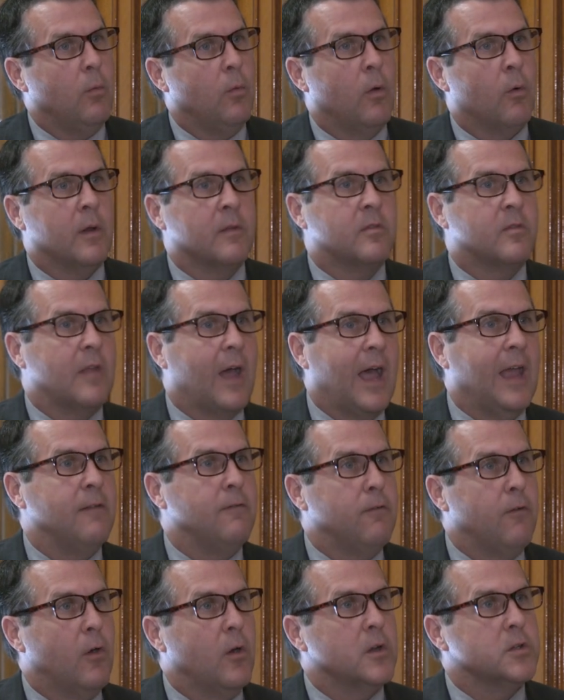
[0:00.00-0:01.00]
We're a
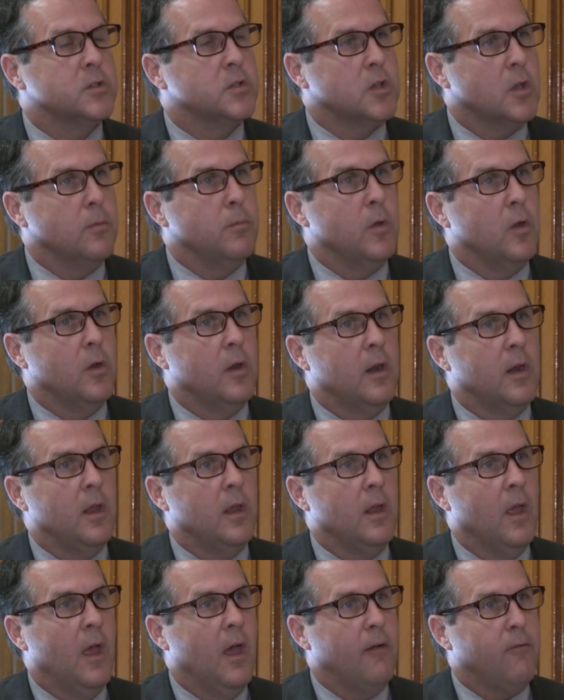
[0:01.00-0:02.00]
diverse
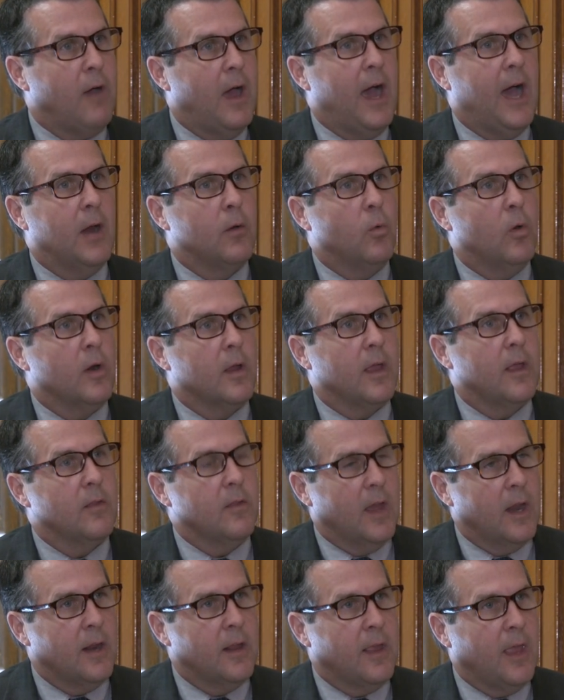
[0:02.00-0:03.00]
community of hardworking,
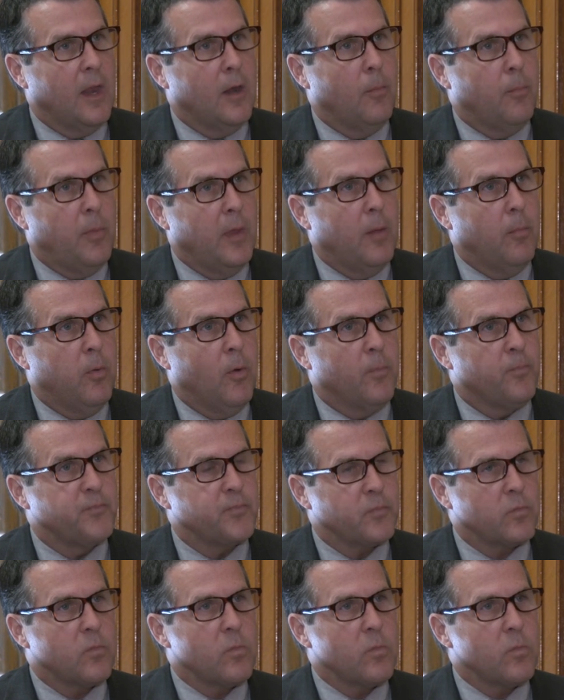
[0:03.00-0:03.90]
dedicated people.